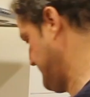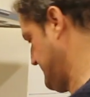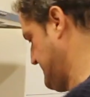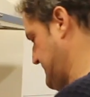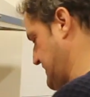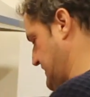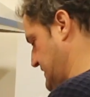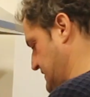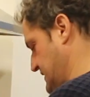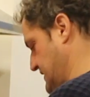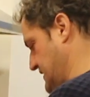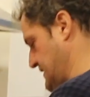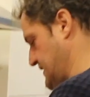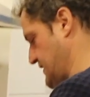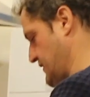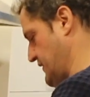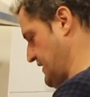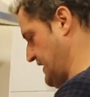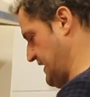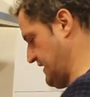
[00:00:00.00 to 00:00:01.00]
tongue
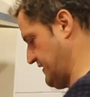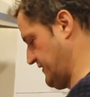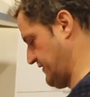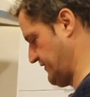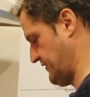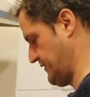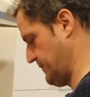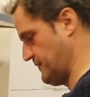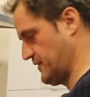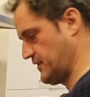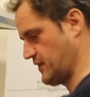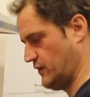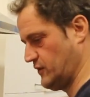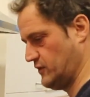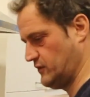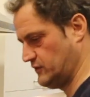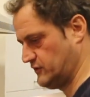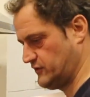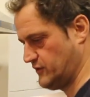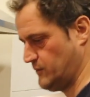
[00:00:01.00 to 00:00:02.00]
going into some
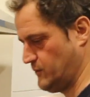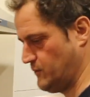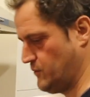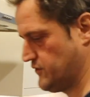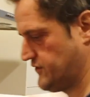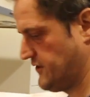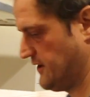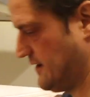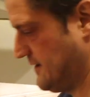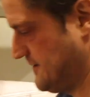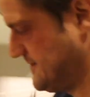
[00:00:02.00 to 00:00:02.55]
cold water.